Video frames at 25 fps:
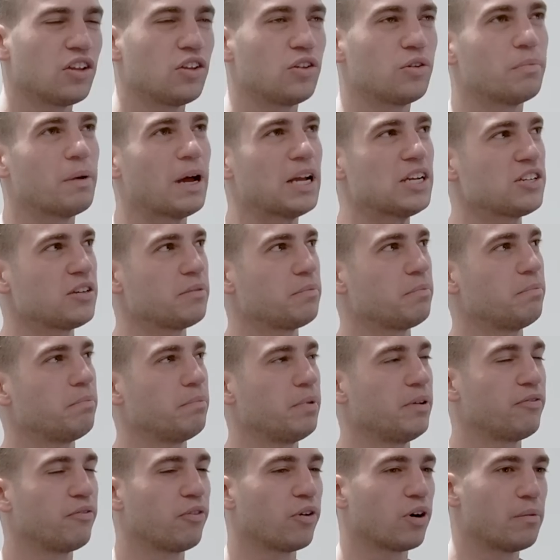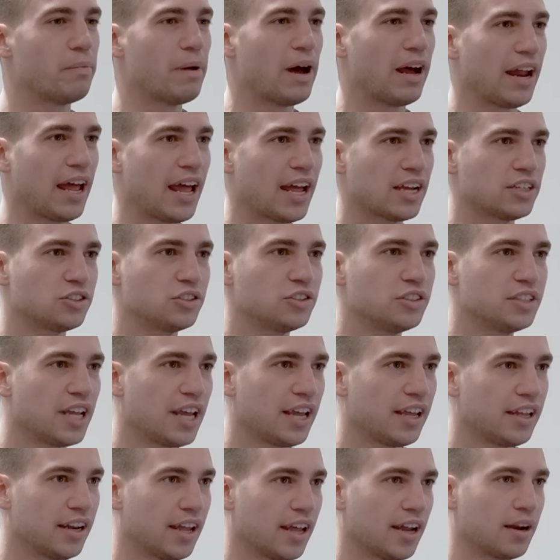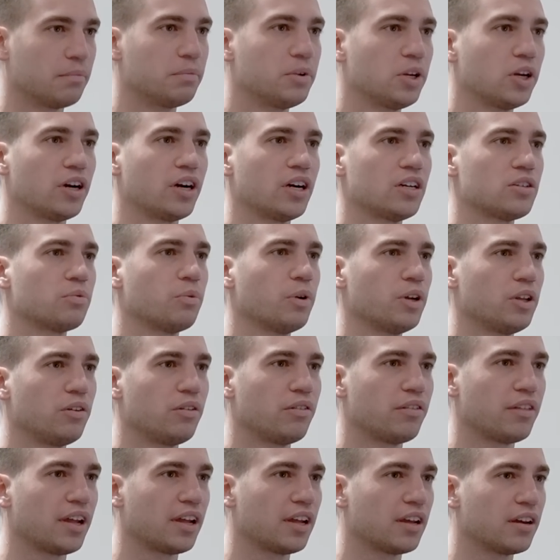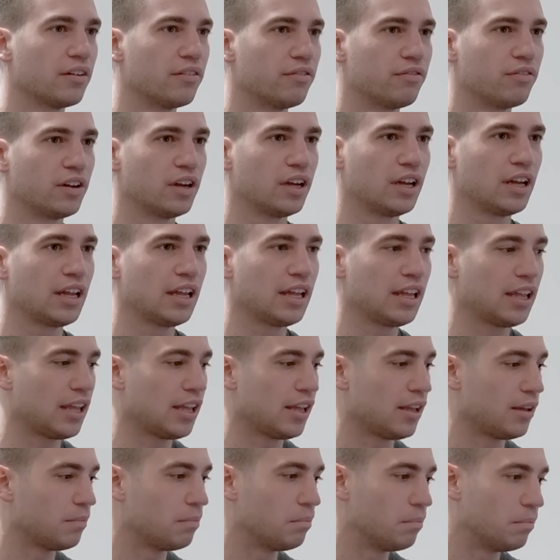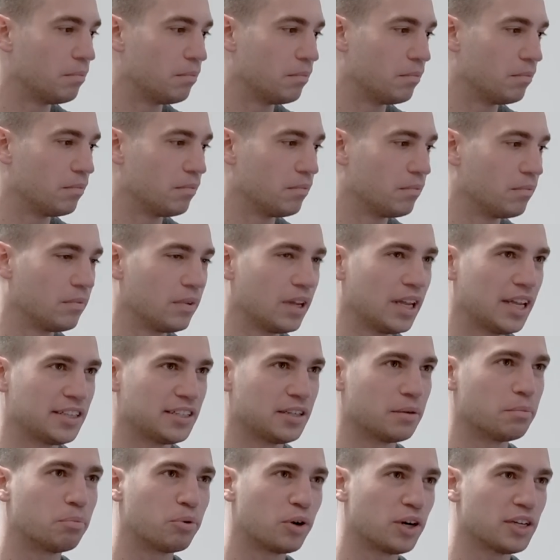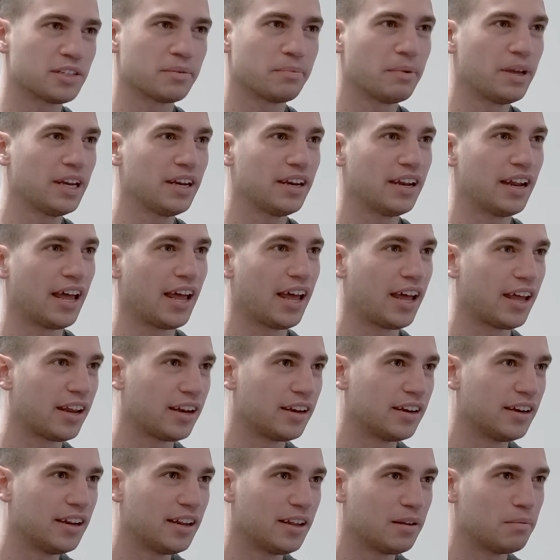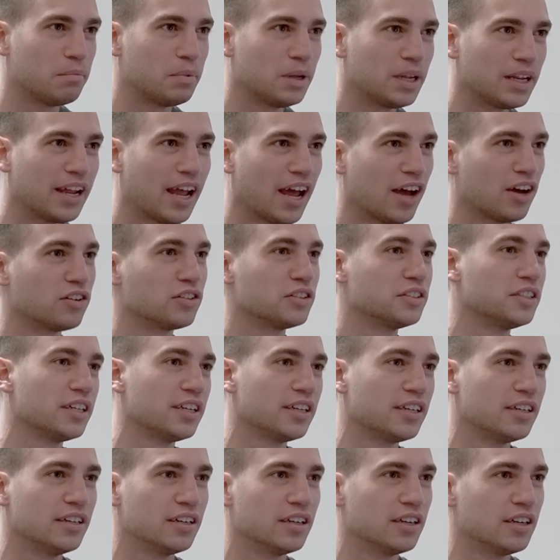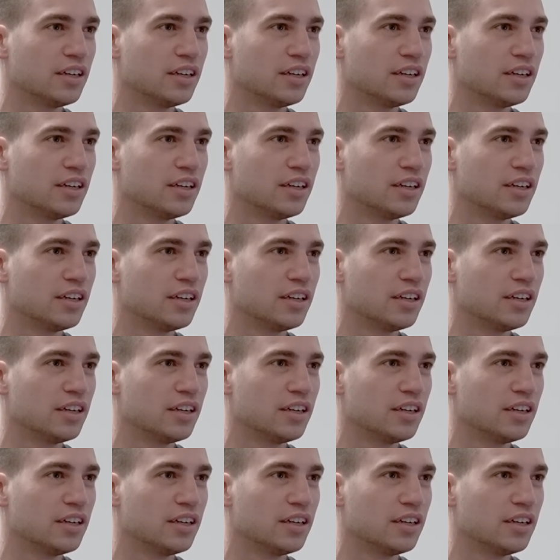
You mentioned before about Andrew Tate, and I'm curious what you think of him, his imprisonment, and him being held in.